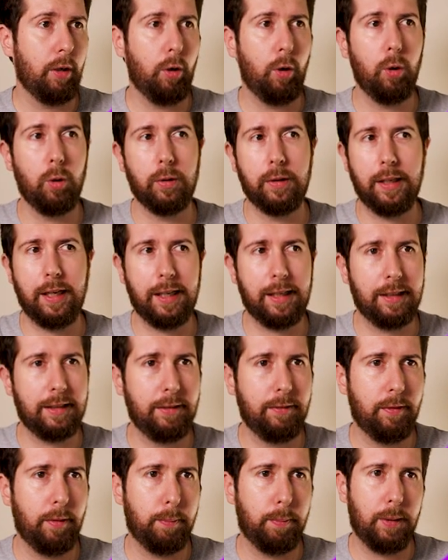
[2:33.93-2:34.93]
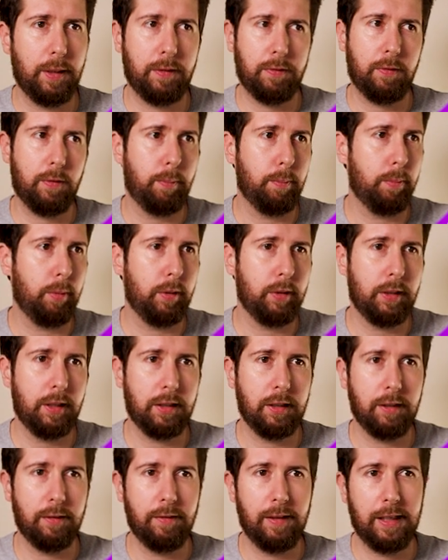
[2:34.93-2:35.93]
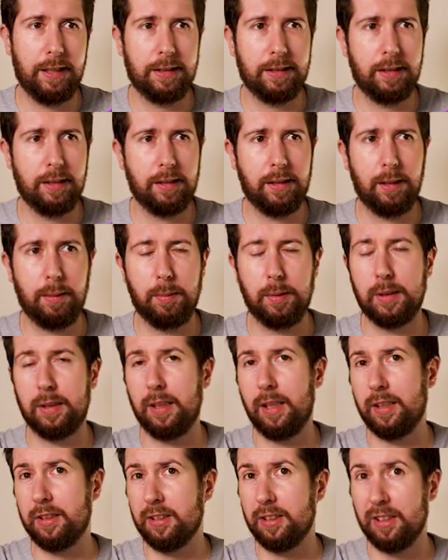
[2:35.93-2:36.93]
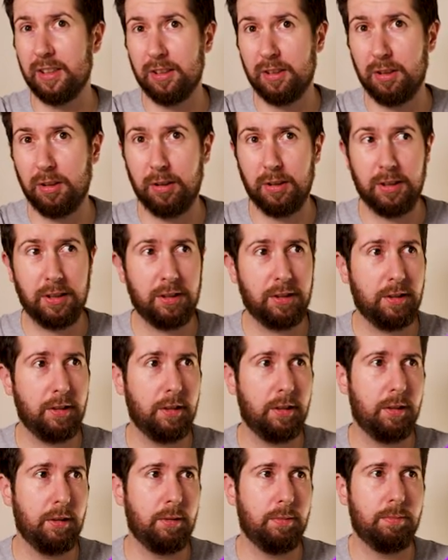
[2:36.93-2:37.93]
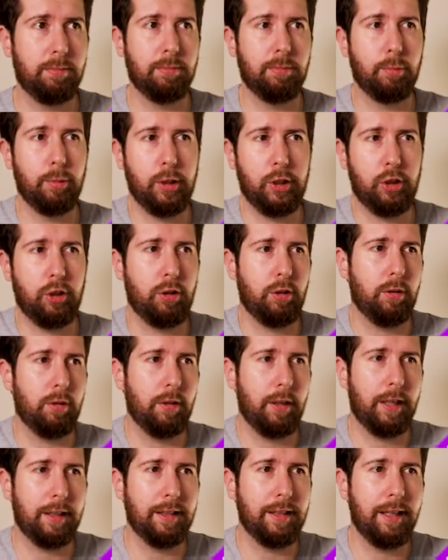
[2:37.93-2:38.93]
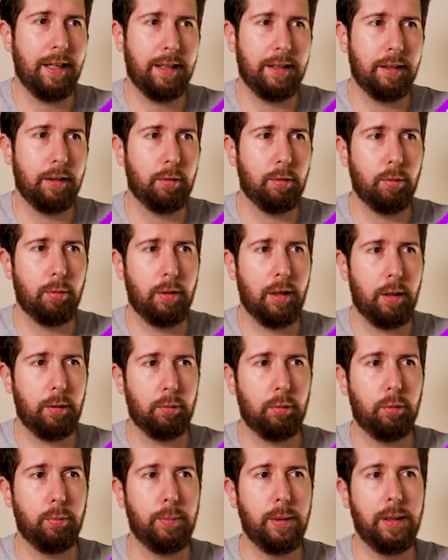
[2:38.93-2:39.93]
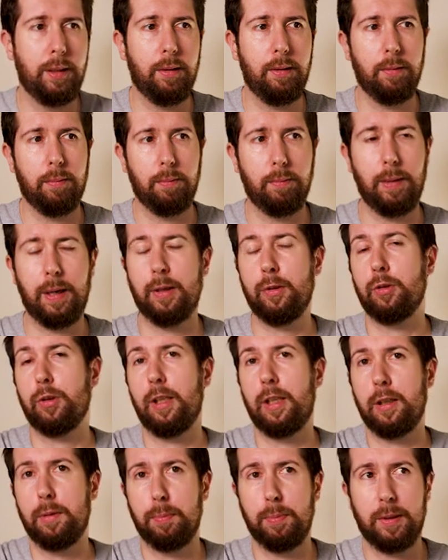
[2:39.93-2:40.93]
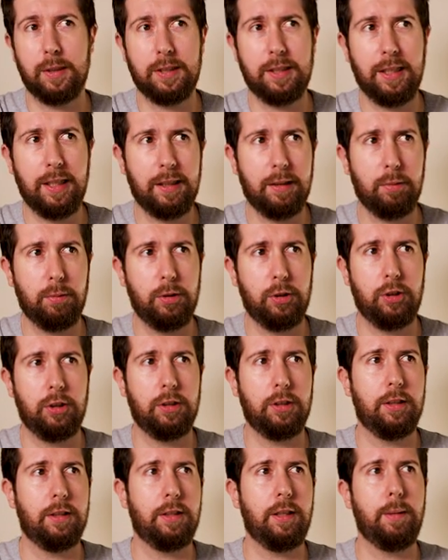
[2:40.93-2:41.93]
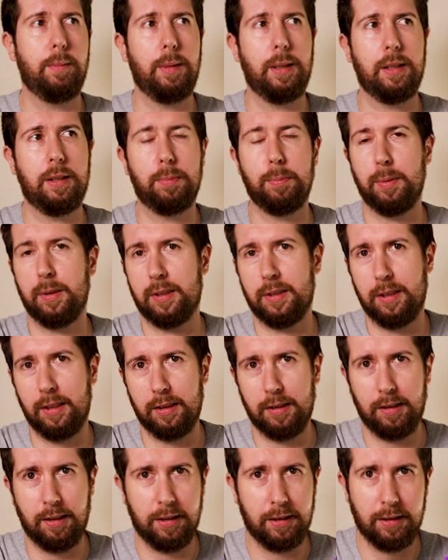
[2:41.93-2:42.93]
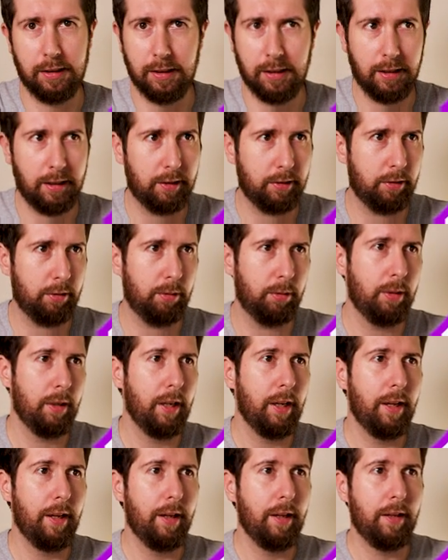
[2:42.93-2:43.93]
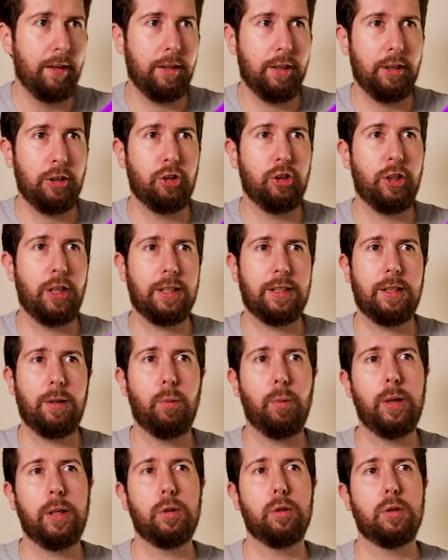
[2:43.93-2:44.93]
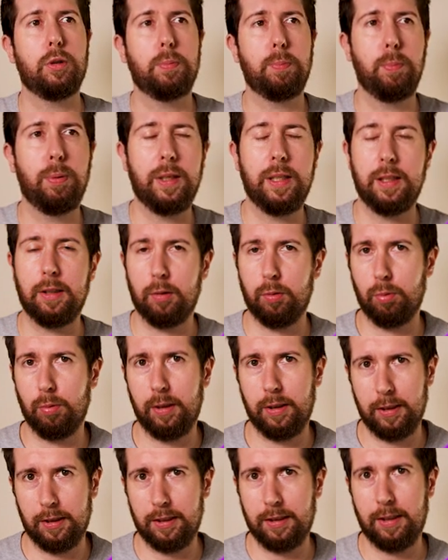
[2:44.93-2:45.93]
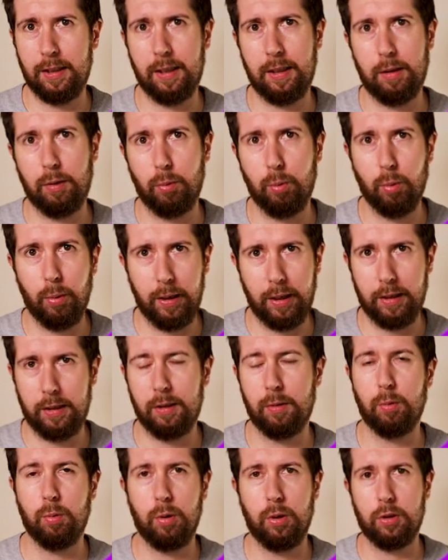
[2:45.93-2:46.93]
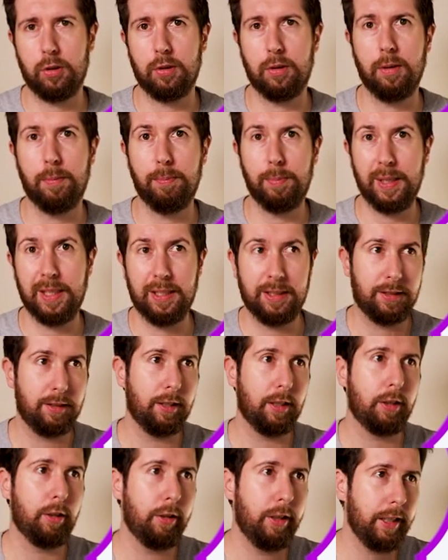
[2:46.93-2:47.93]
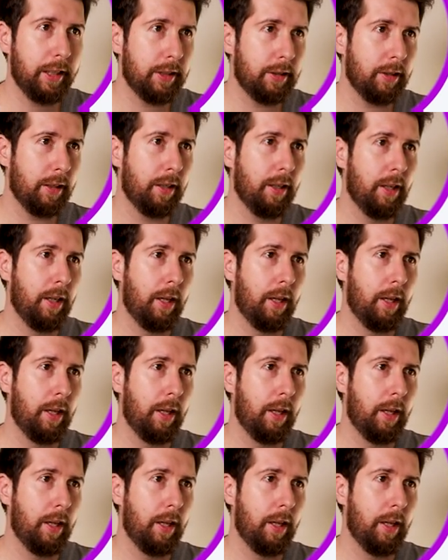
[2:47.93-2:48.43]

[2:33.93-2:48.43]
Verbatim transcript: all negative apart from pointing device and tablet accessories, uh, which at the end turn out to be minus 8%, which is the same 8% right here. So it's just a way to split to understand where there was the biggest decrease,